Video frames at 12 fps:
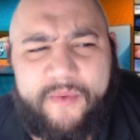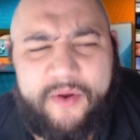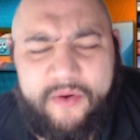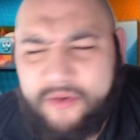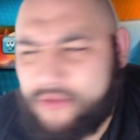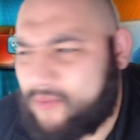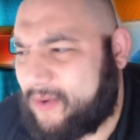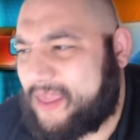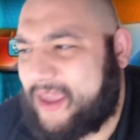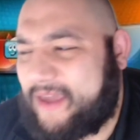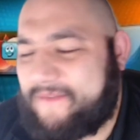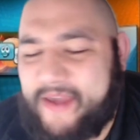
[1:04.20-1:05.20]
or just want to
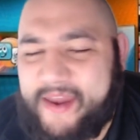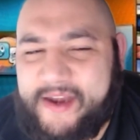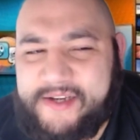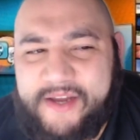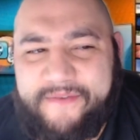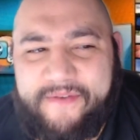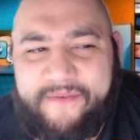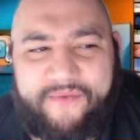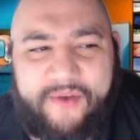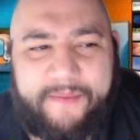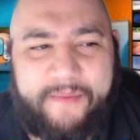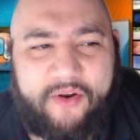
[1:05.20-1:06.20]
take advantage of some
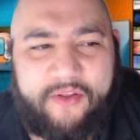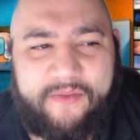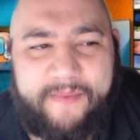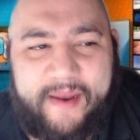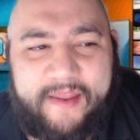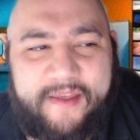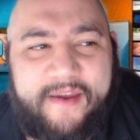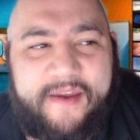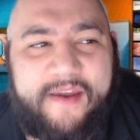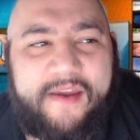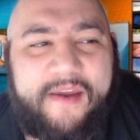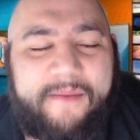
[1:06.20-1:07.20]
free bonus bets,
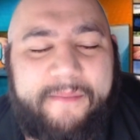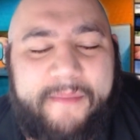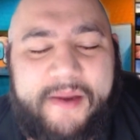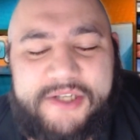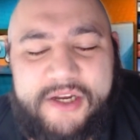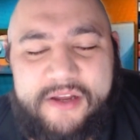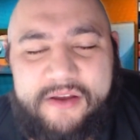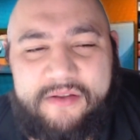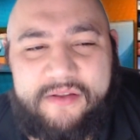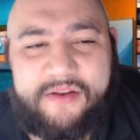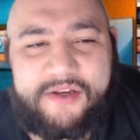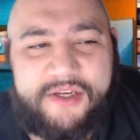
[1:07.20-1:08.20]
make sure to go
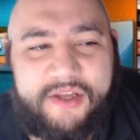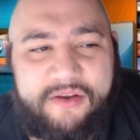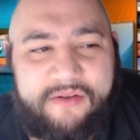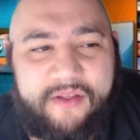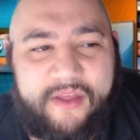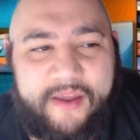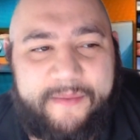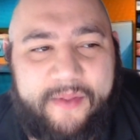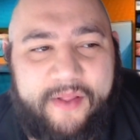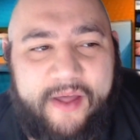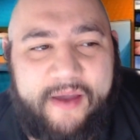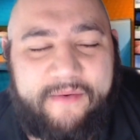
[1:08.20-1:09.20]
use the link
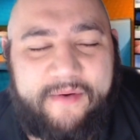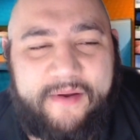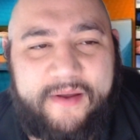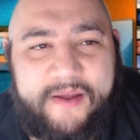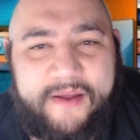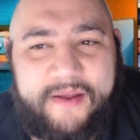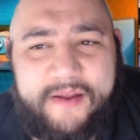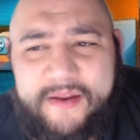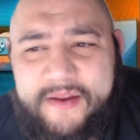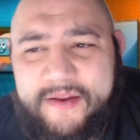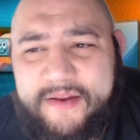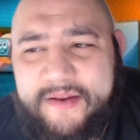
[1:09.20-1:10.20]
below.
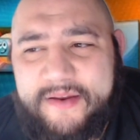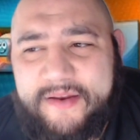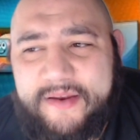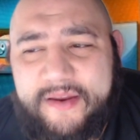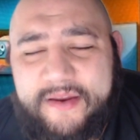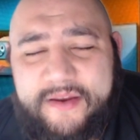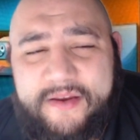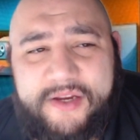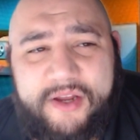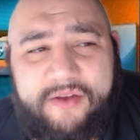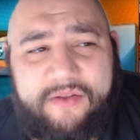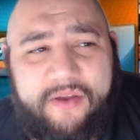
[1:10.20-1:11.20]
It
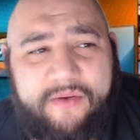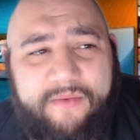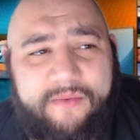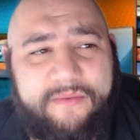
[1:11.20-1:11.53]
shows you